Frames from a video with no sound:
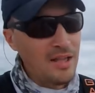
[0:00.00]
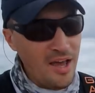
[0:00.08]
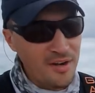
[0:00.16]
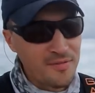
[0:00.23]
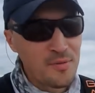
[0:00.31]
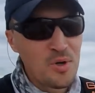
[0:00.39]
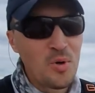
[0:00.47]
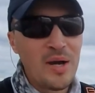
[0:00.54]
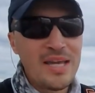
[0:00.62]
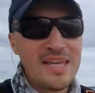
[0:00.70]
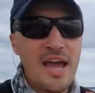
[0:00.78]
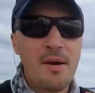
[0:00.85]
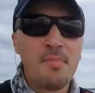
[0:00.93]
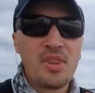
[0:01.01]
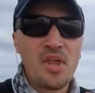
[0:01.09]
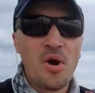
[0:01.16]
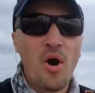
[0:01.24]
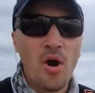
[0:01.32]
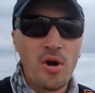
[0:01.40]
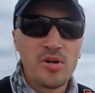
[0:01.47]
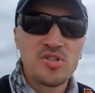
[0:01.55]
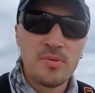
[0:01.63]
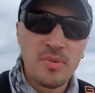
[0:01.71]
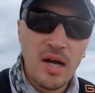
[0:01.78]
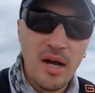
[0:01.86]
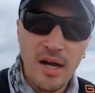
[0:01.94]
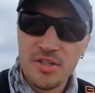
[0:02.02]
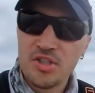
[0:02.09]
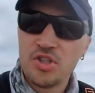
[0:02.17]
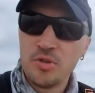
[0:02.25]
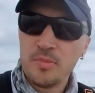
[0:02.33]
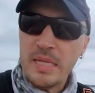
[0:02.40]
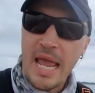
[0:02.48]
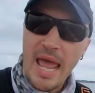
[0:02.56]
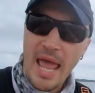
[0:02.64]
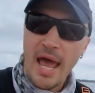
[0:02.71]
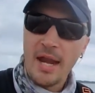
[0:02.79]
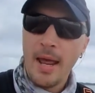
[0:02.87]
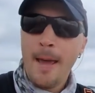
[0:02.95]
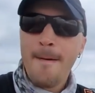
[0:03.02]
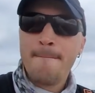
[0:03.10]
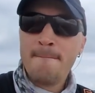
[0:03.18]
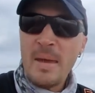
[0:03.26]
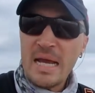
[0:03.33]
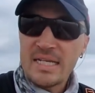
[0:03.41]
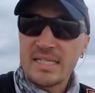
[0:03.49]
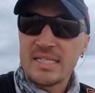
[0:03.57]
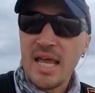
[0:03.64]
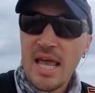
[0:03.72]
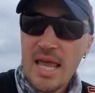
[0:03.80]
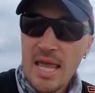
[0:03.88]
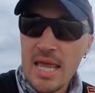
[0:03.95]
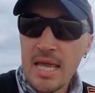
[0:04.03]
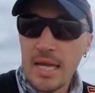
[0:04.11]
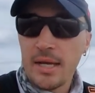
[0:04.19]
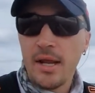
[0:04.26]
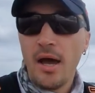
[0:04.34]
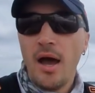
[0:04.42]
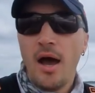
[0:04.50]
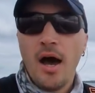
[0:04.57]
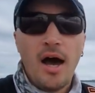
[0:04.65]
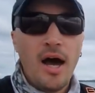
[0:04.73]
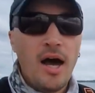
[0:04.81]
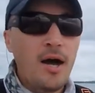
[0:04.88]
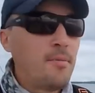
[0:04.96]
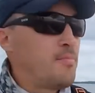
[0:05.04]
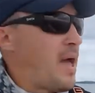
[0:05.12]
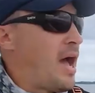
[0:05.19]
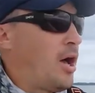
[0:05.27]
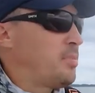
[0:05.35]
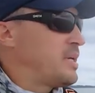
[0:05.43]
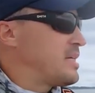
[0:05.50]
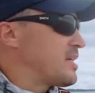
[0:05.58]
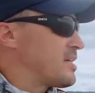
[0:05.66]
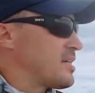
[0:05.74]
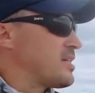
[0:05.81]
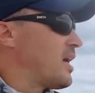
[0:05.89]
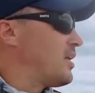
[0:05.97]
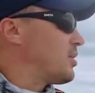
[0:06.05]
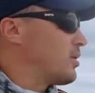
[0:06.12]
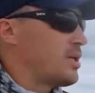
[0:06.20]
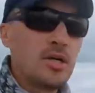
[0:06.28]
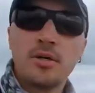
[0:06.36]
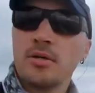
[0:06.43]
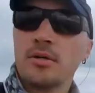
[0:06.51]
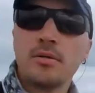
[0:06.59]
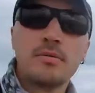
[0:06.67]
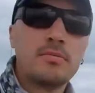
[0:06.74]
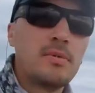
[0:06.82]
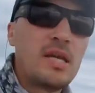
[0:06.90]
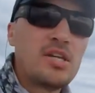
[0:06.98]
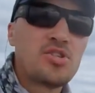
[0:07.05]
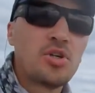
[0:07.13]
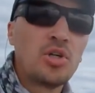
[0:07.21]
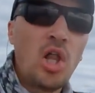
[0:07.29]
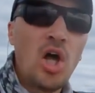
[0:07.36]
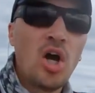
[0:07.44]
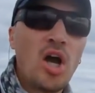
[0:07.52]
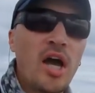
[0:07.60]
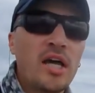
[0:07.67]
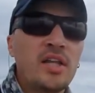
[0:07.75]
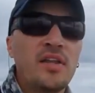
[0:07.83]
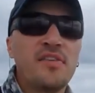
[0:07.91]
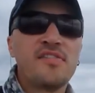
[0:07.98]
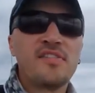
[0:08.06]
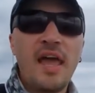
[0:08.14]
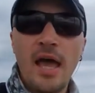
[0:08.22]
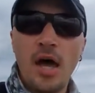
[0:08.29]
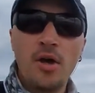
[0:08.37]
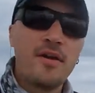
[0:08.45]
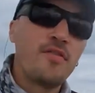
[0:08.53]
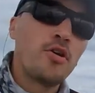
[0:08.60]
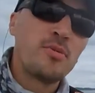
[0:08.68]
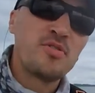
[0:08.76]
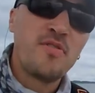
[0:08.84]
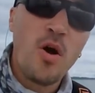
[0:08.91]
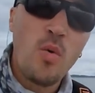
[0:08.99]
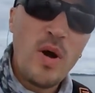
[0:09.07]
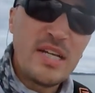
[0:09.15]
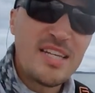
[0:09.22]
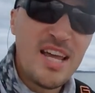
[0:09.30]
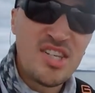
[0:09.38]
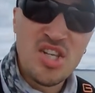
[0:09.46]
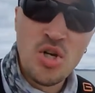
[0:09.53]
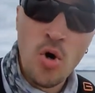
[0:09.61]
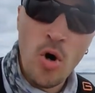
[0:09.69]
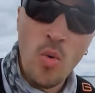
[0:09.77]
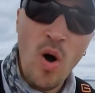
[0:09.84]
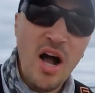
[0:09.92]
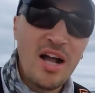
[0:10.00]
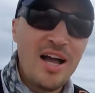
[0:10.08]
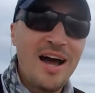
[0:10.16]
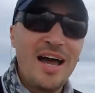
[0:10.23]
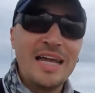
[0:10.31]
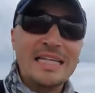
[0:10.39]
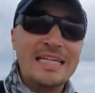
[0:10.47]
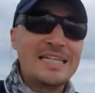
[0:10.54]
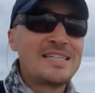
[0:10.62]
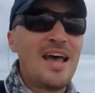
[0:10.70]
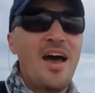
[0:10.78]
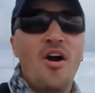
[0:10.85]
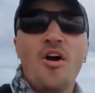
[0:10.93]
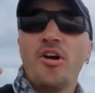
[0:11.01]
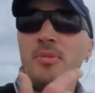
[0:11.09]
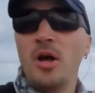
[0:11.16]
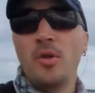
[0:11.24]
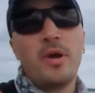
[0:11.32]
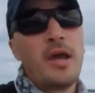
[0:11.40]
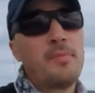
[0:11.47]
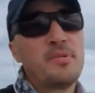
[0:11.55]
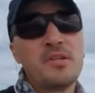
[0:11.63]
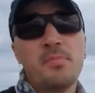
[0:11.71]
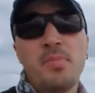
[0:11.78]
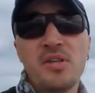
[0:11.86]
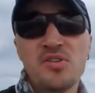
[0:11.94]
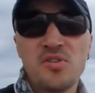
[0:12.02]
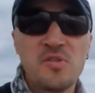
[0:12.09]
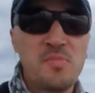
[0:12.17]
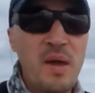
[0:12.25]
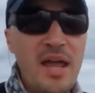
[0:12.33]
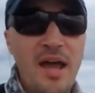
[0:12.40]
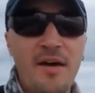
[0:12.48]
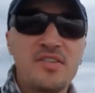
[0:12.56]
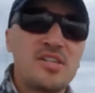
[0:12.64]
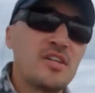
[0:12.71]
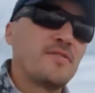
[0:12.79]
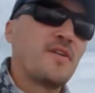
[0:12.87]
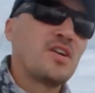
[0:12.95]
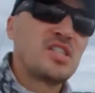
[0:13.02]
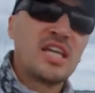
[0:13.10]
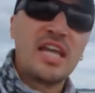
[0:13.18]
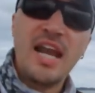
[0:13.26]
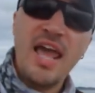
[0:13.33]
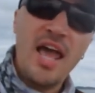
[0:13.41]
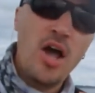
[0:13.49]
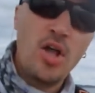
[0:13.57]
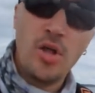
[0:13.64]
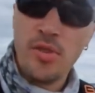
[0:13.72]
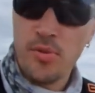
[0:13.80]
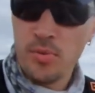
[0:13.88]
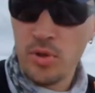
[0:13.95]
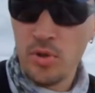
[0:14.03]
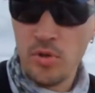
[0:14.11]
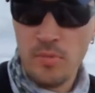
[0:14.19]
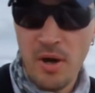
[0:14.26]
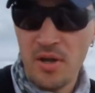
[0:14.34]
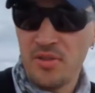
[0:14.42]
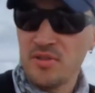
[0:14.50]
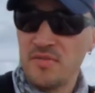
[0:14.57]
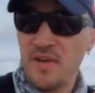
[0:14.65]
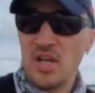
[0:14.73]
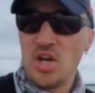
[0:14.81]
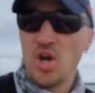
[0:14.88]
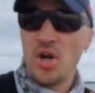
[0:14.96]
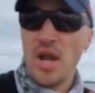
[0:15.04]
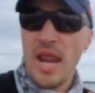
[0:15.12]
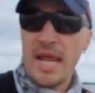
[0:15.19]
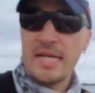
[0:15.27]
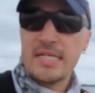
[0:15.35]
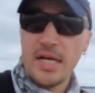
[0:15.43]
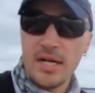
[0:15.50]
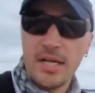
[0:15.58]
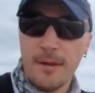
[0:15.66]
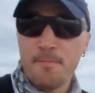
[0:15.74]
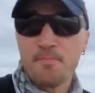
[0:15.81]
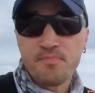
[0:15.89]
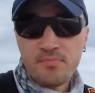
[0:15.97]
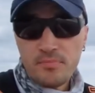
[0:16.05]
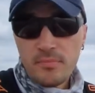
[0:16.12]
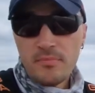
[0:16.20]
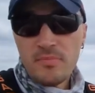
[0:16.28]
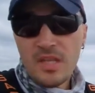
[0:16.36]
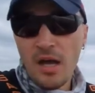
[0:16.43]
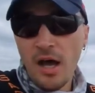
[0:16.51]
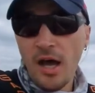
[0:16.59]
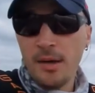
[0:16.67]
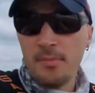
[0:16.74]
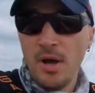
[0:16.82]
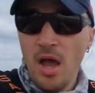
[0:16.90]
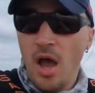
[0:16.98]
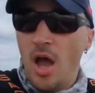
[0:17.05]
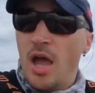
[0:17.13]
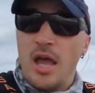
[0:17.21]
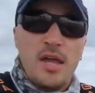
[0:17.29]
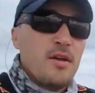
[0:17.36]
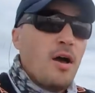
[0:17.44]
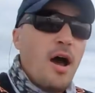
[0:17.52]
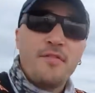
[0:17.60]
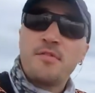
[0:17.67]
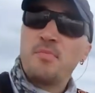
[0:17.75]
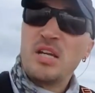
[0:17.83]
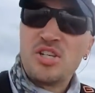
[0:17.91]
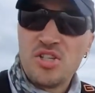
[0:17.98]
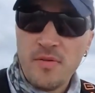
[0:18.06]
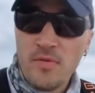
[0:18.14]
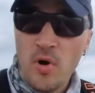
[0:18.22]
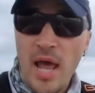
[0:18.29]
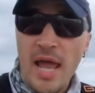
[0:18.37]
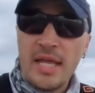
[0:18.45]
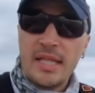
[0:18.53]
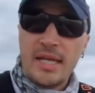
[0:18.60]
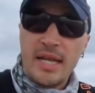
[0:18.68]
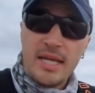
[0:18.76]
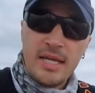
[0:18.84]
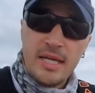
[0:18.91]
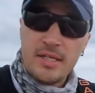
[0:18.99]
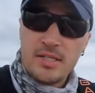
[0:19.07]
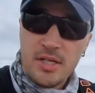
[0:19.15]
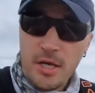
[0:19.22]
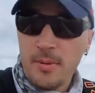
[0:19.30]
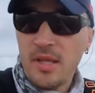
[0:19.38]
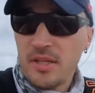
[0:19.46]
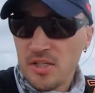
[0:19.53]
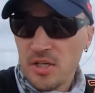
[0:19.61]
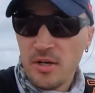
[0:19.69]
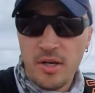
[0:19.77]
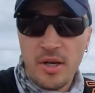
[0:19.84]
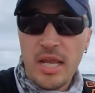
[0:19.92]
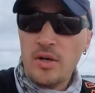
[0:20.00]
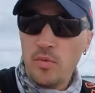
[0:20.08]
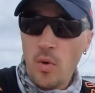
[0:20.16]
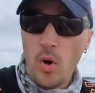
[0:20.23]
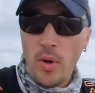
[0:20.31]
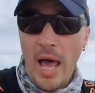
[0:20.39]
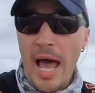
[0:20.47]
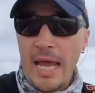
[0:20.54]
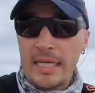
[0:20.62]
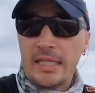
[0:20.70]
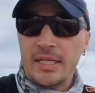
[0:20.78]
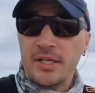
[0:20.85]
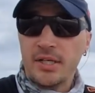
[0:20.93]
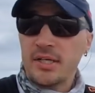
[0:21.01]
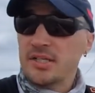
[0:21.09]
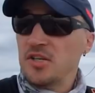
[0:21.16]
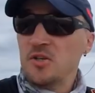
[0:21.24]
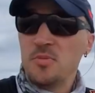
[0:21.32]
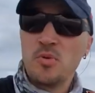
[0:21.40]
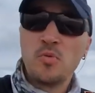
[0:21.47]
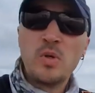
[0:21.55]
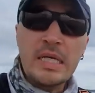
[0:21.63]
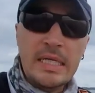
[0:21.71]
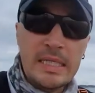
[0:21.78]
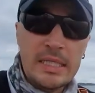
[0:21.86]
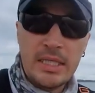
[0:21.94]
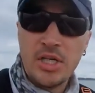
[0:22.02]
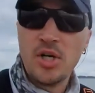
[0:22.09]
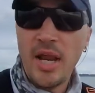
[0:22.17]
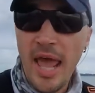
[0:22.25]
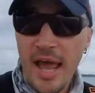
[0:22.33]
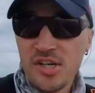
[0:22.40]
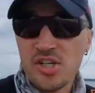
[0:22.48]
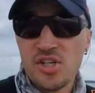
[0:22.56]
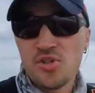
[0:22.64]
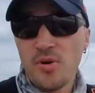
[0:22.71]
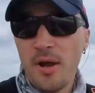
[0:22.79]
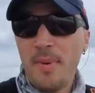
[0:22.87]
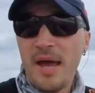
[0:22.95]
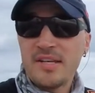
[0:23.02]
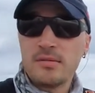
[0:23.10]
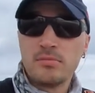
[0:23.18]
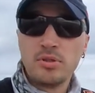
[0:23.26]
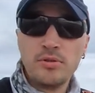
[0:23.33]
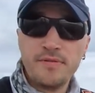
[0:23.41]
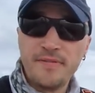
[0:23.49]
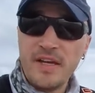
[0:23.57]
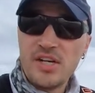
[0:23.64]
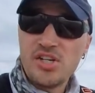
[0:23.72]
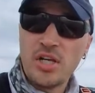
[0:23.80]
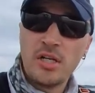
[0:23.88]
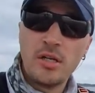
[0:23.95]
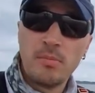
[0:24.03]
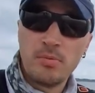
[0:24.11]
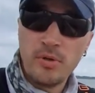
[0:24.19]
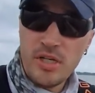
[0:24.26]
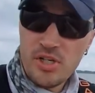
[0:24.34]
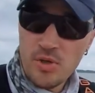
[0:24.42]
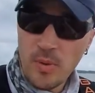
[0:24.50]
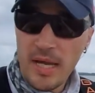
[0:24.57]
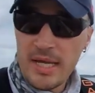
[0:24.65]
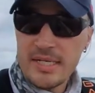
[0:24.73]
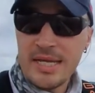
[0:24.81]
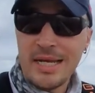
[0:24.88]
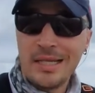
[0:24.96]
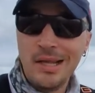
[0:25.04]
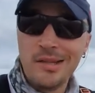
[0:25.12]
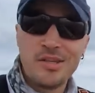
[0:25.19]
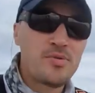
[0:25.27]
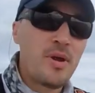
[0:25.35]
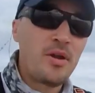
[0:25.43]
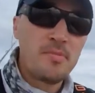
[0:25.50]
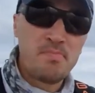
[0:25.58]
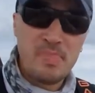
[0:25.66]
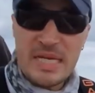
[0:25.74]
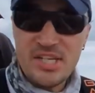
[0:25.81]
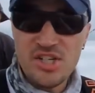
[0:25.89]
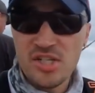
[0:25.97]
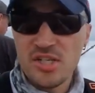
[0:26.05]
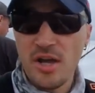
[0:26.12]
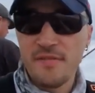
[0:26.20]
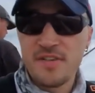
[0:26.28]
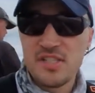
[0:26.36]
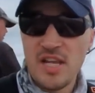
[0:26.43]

a lot of them quite yet, but there are some cod to be had mixed in. Albies, as I said, they're here eastern Long Island Sound. I've heard them as far west as the Norwalk Islands. Heard them all the way up into Buzzards Bay, obviously, as far as the canal through Martha's Vineyard, Nantucket. Off the beaches of Rhode Island, and talking about it, starting there in Rhode Island, there continues to be really good action, striped bass and bluefish in the breachways and along the surrounding beaches of